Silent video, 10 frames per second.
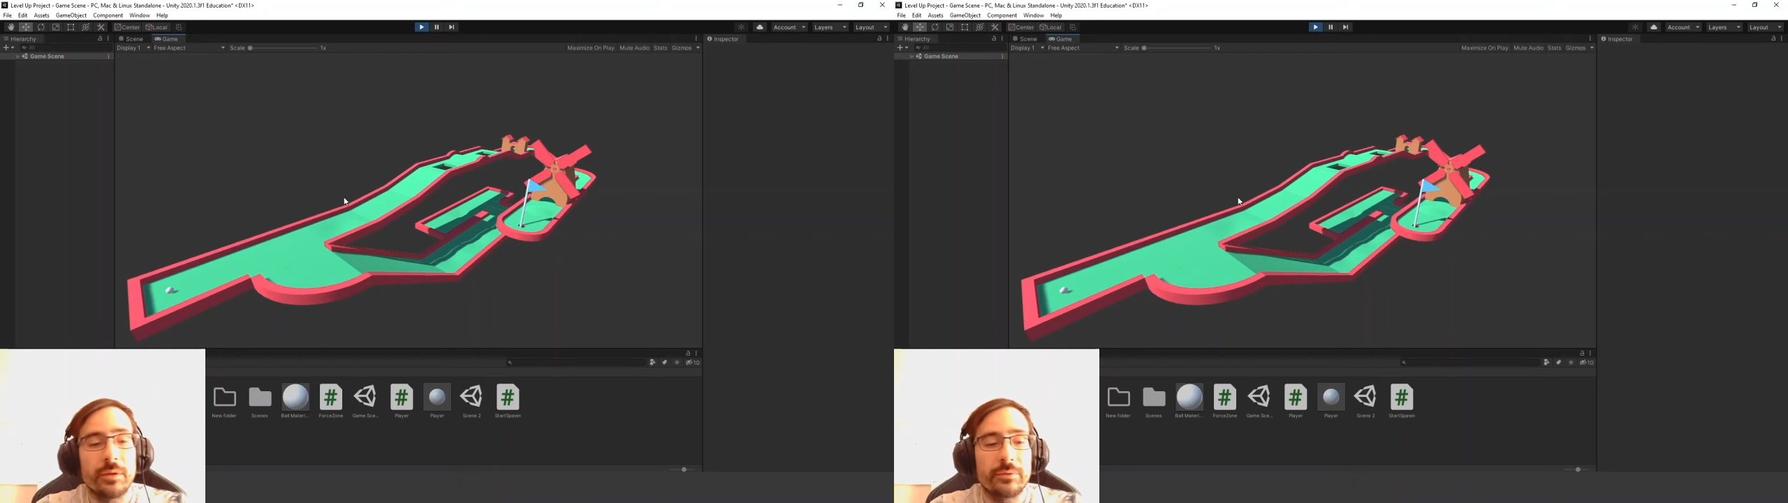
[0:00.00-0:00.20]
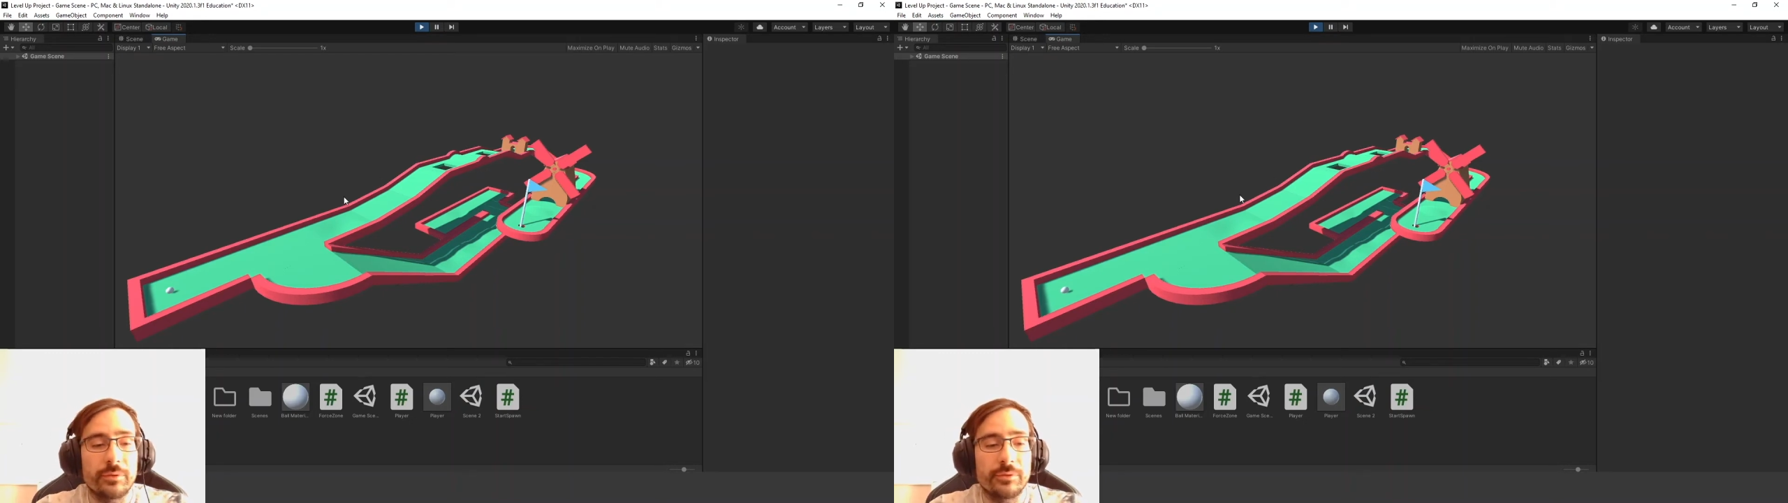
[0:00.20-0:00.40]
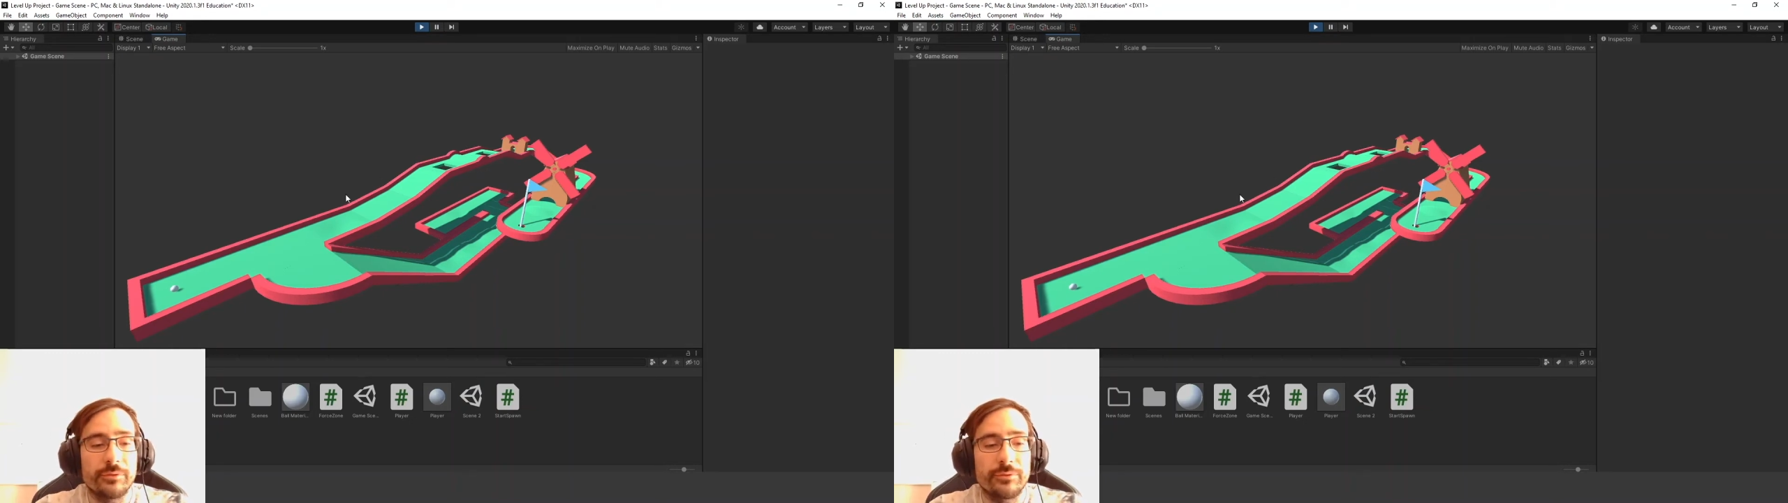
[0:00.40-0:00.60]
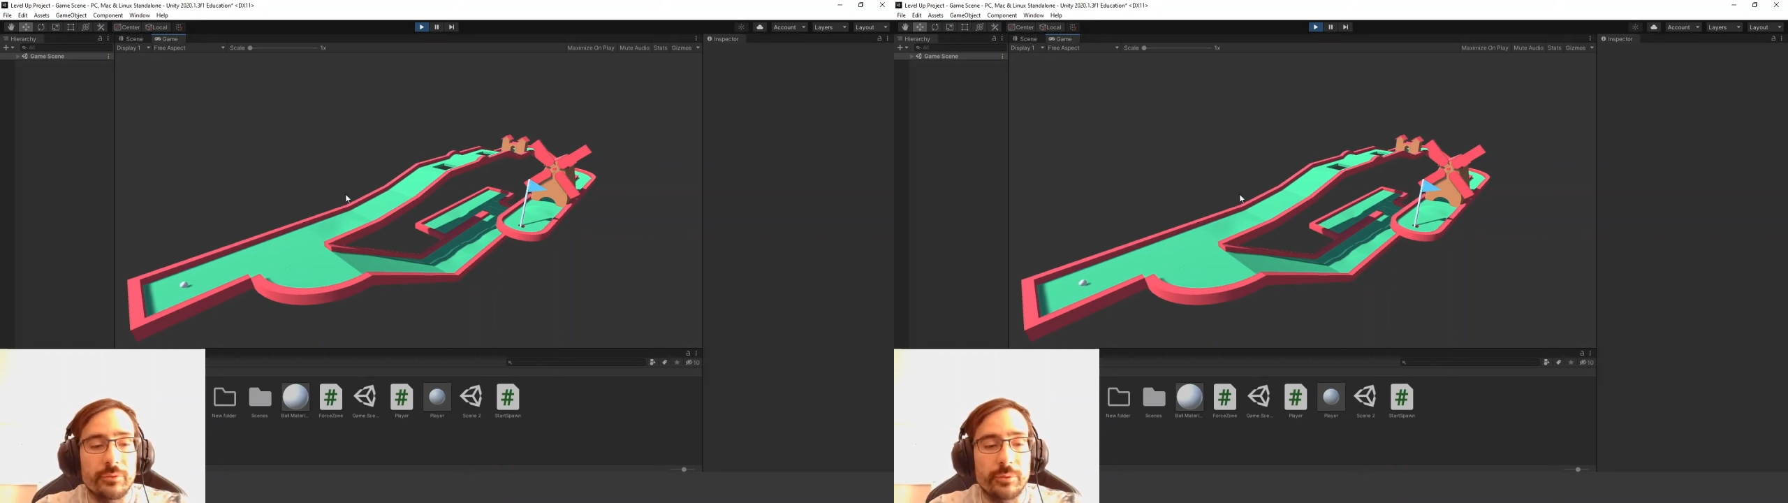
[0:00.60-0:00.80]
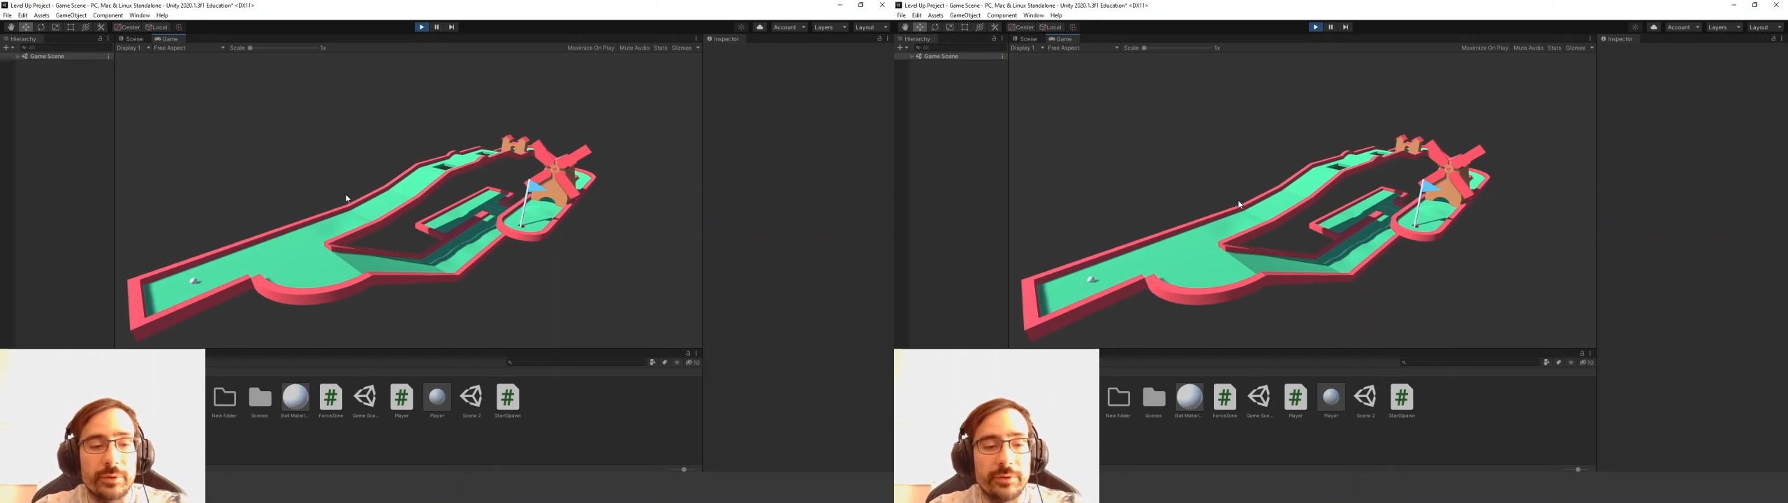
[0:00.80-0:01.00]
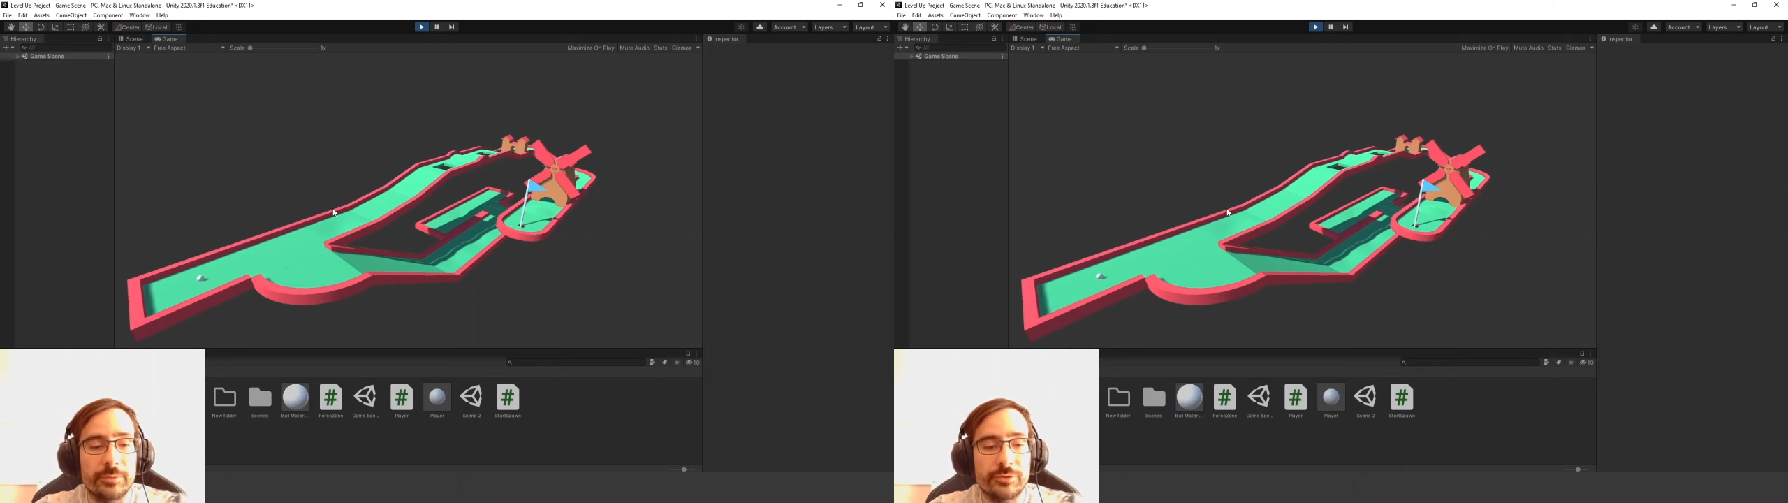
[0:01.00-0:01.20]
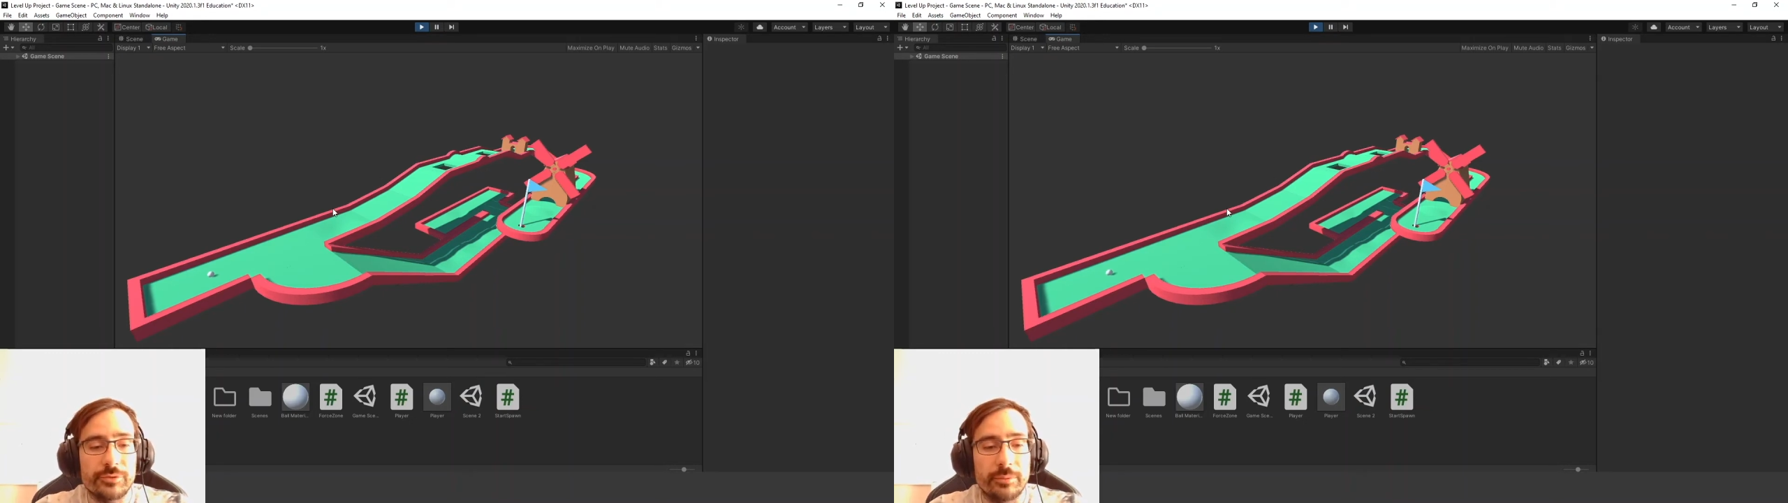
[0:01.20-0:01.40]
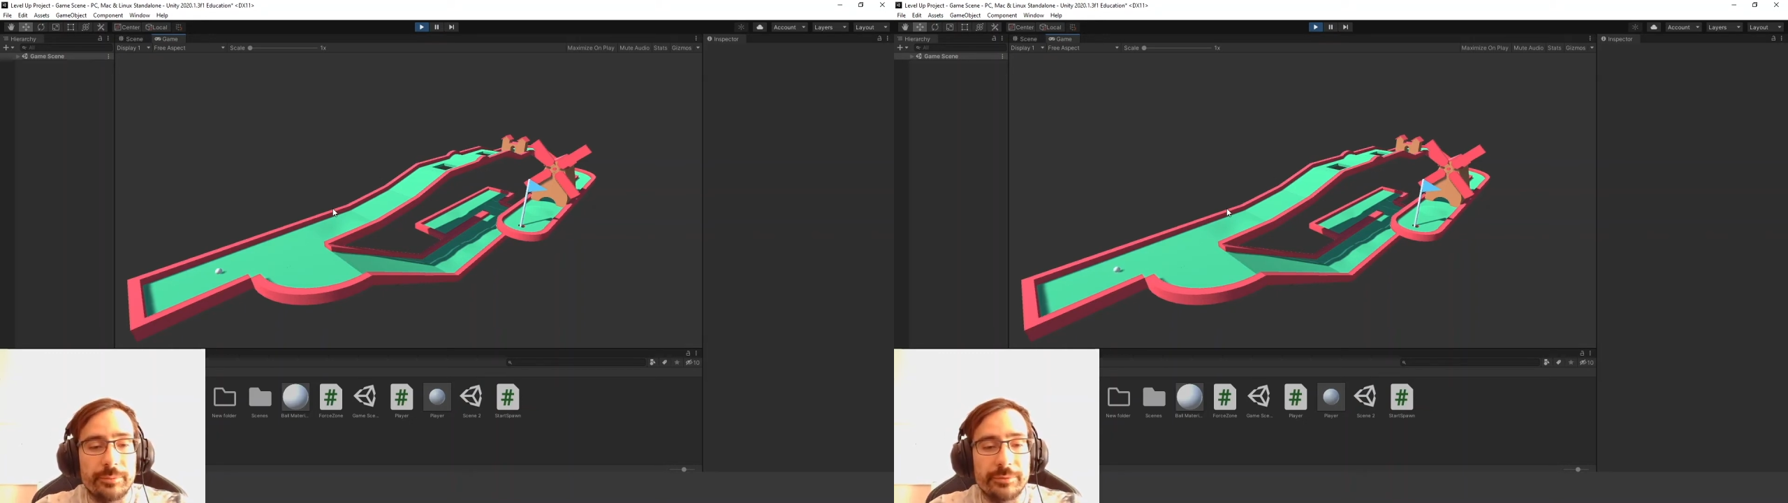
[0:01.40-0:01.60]
So just to quickly
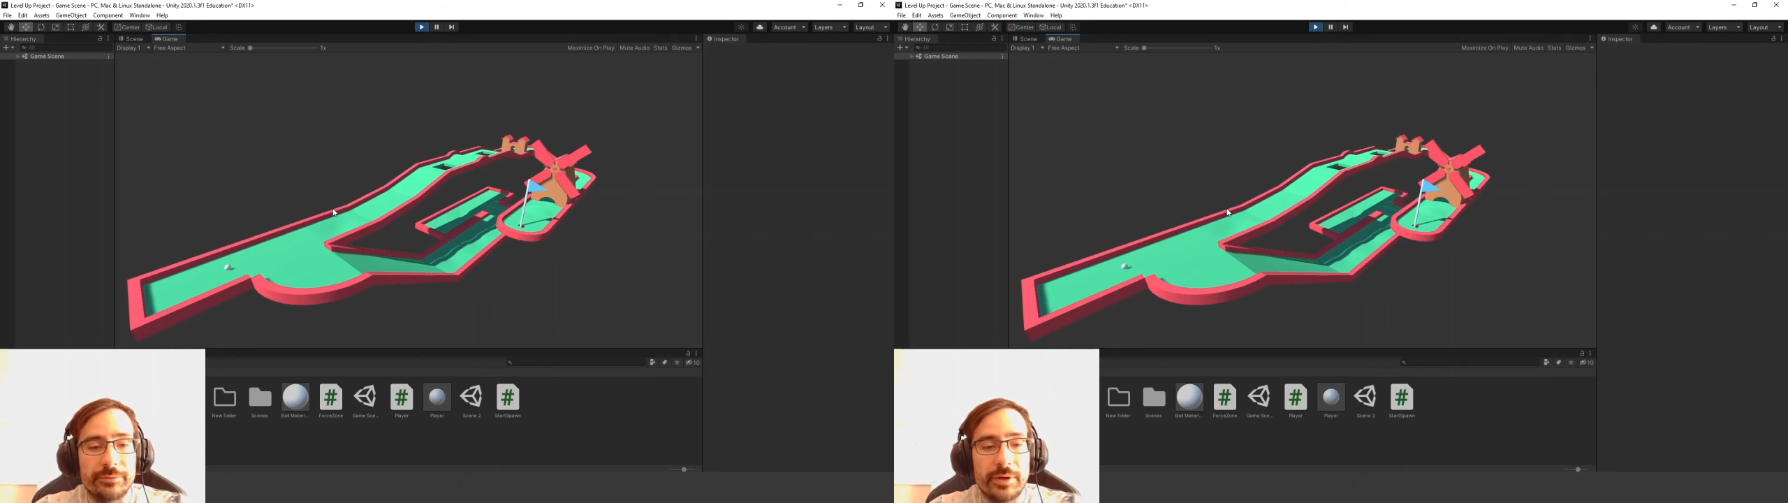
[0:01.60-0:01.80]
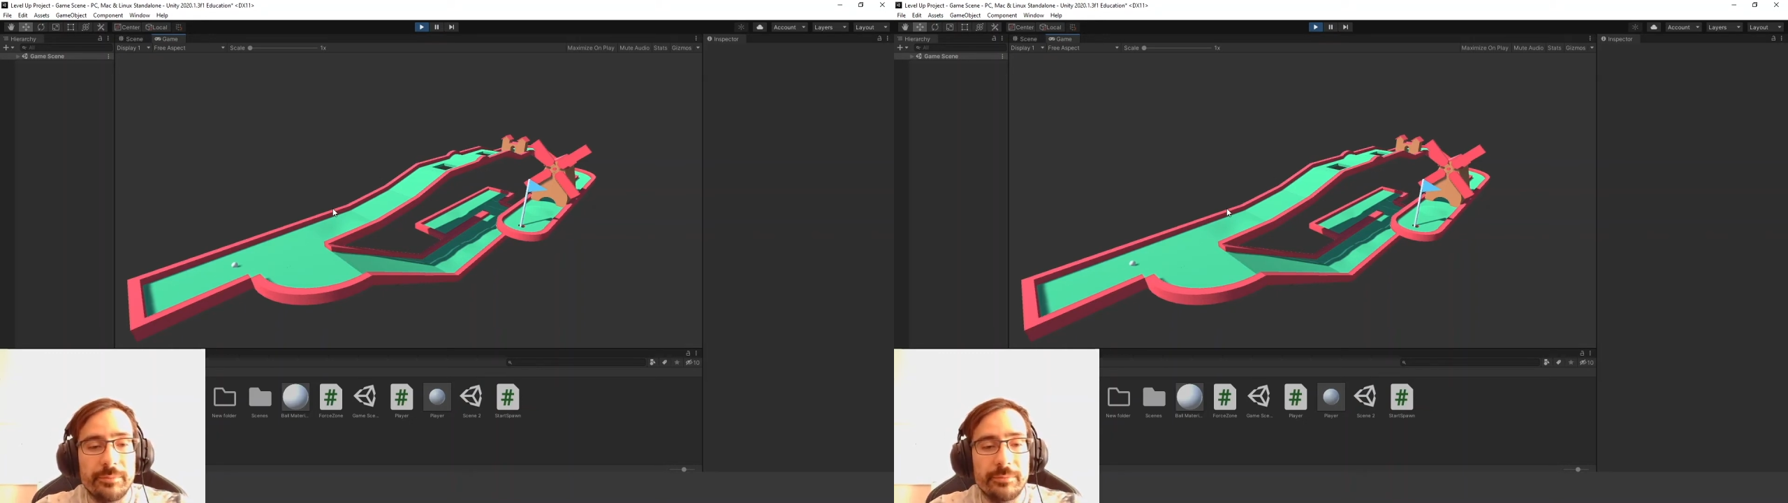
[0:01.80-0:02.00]
demonstrate one more time,